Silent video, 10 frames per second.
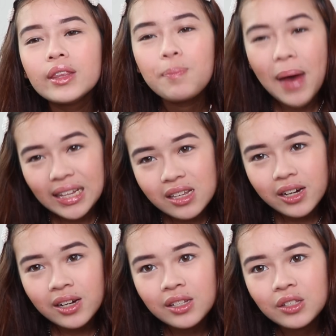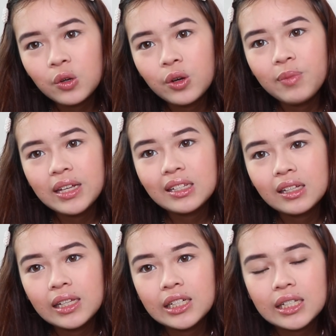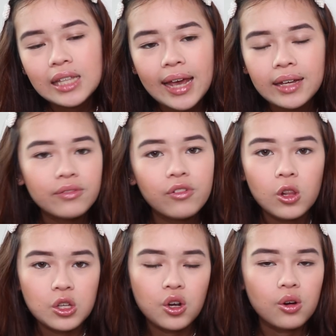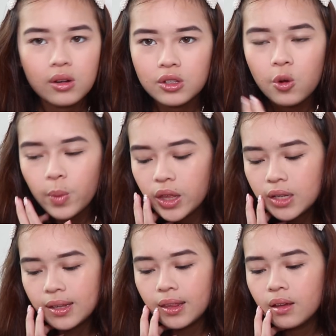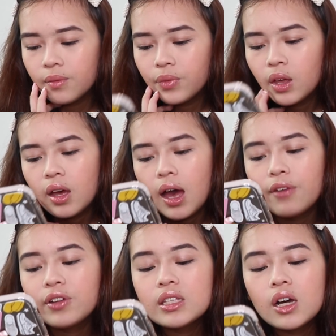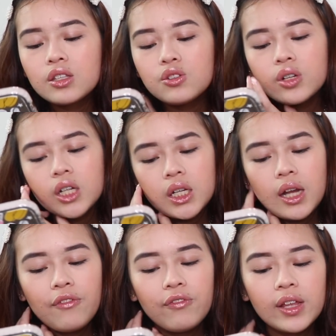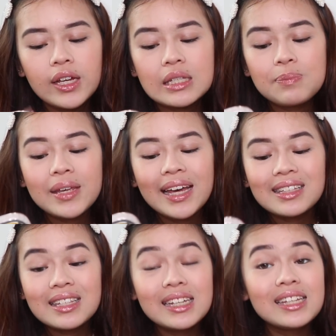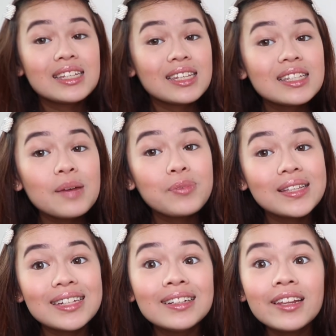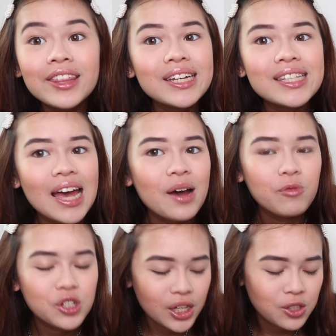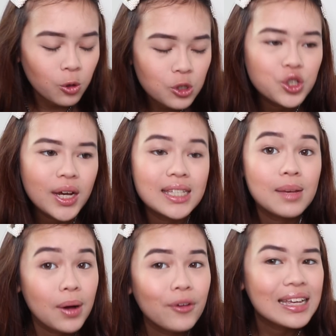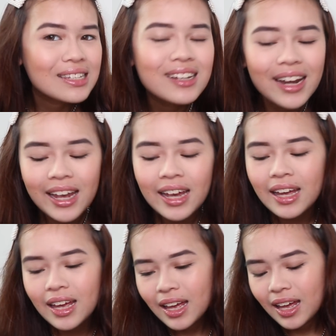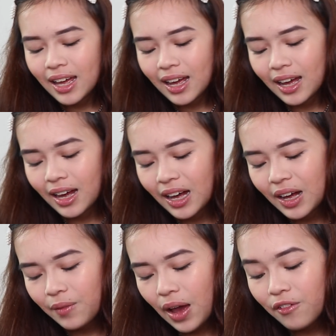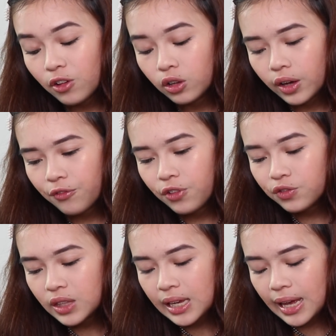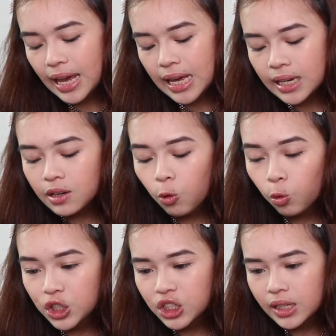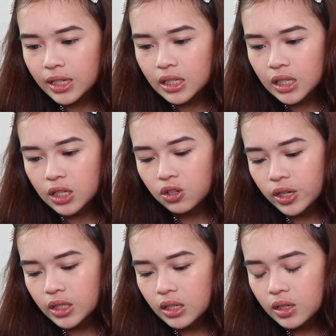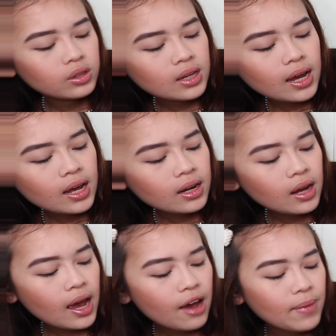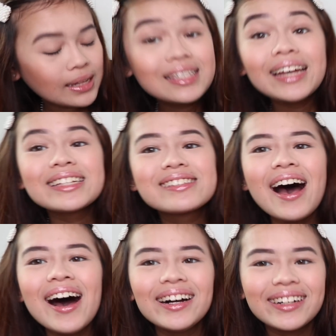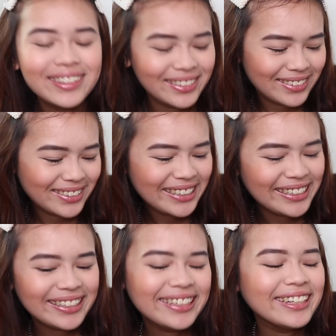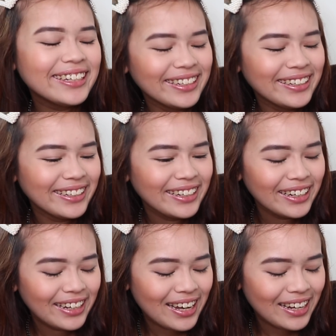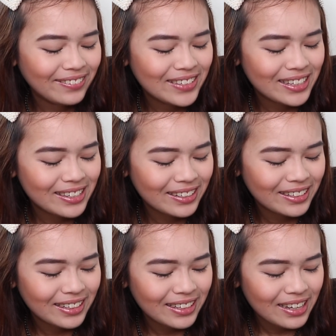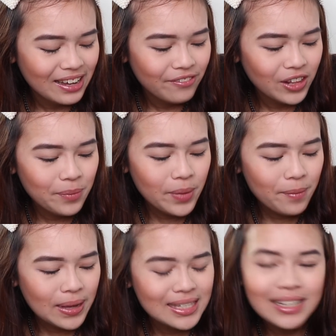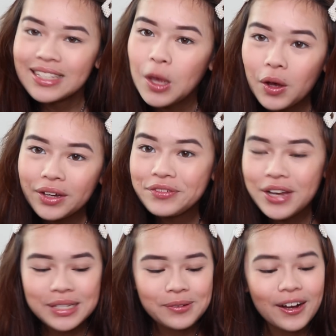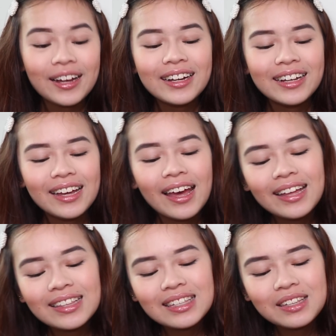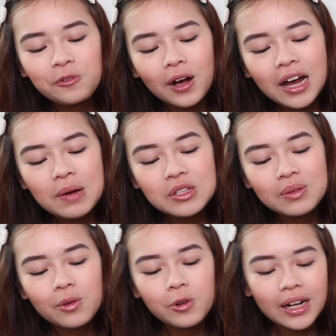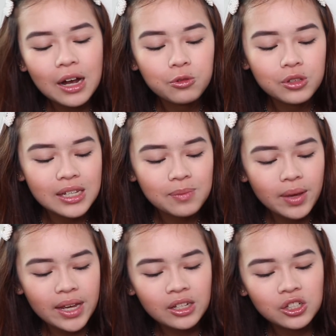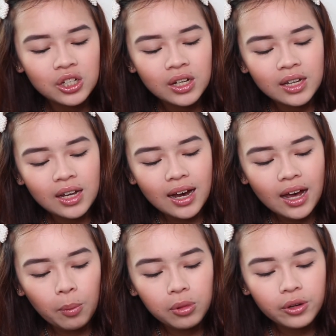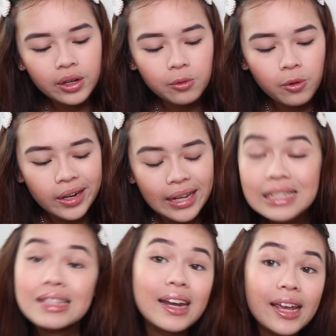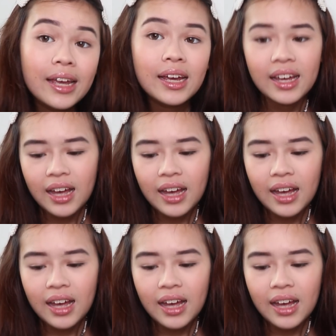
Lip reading: The Pattern. So it basically just like follows your horoscope and things like that. I have Guitar Tuner, Netflix, PLT. This is the Pretty Little Things app which I told you guys about yesterday. I have a look at 58 wish lists. That's crazy. So then I have my TikTok. I love TikTok. Follow me on my TikTok if you guys want. It's welcome to my workout routine page. I uploaded one yesterday.